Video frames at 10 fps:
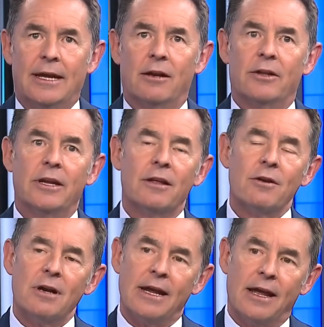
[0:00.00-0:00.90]
And on the
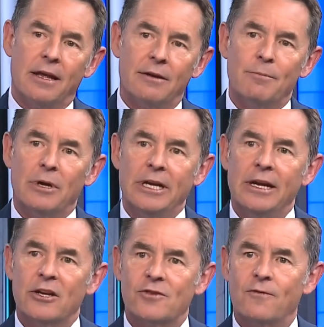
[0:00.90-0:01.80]
other hand,
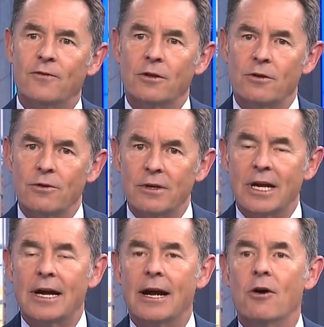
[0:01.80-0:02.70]
money has
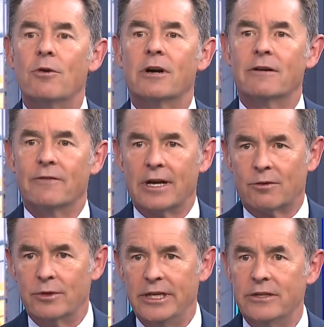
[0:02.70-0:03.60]
flown out of
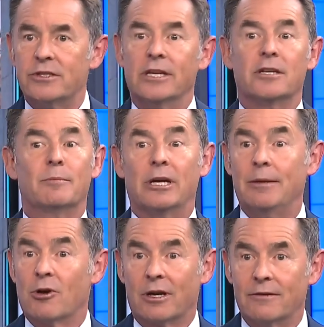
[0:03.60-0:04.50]
equities into
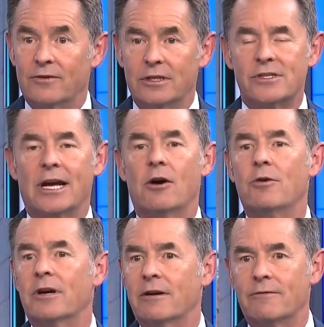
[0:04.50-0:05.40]
money market funds,
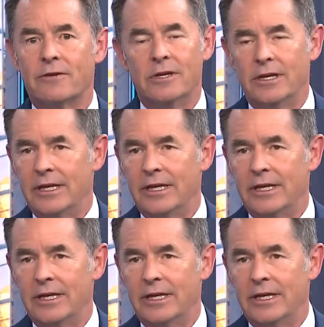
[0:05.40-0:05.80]
out of